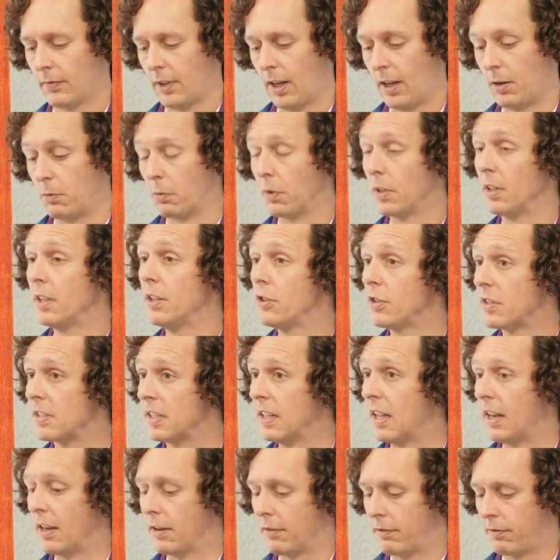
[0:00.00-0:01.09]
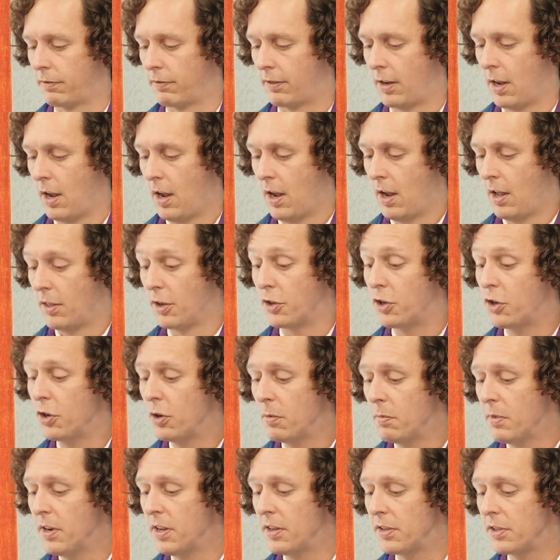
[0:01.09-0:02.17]
In religious life, the
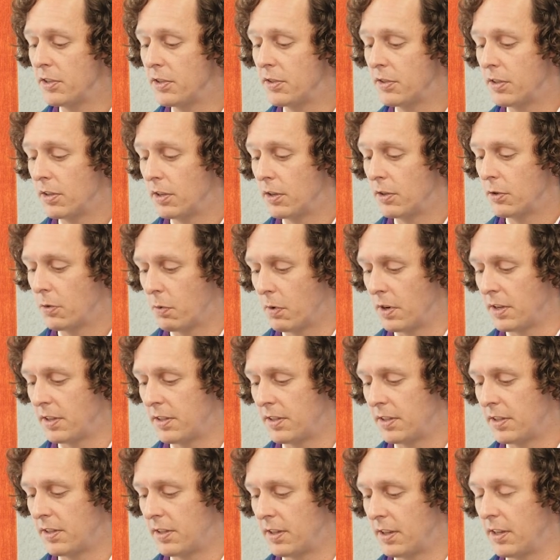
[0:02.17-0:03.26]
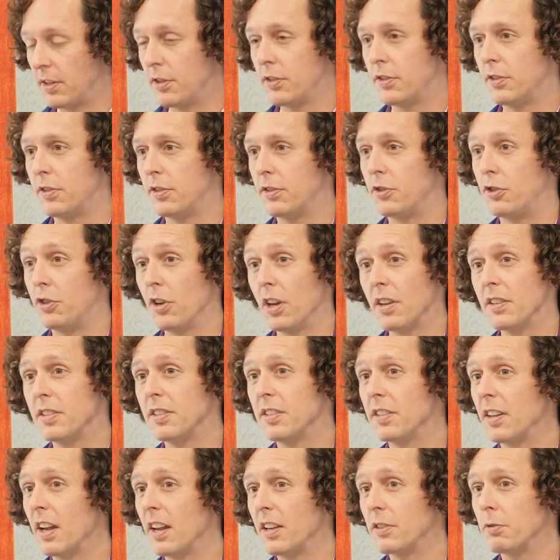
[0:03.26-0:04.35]
humanist twist is
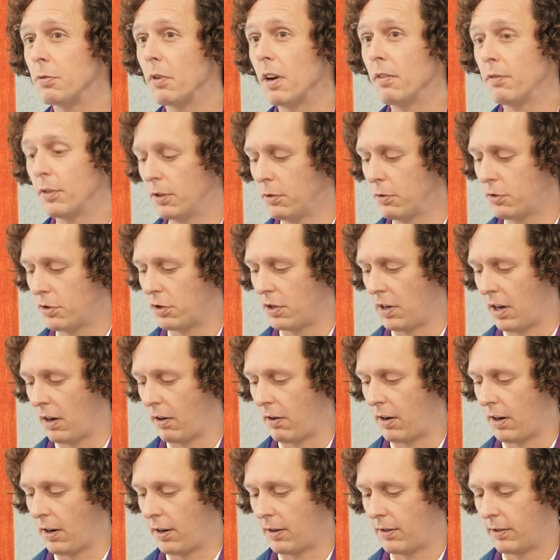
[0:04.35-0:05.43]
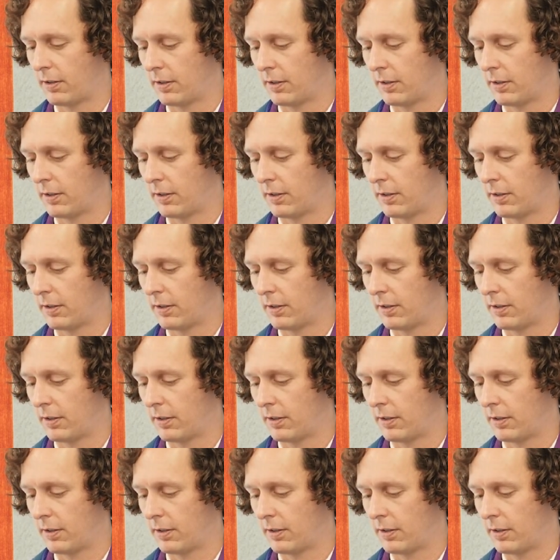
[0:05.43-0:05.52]
just as revolutionary.